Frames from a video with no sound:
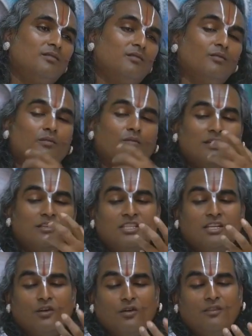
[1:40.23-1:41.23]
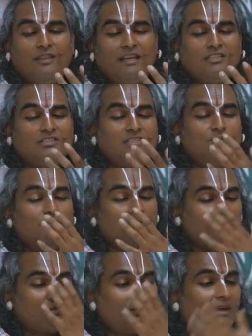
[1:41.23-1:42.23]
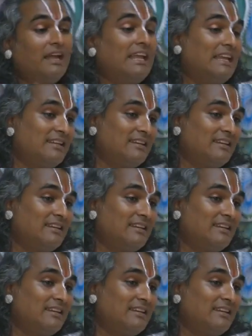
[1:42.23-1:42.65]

when she heard that, she was crying,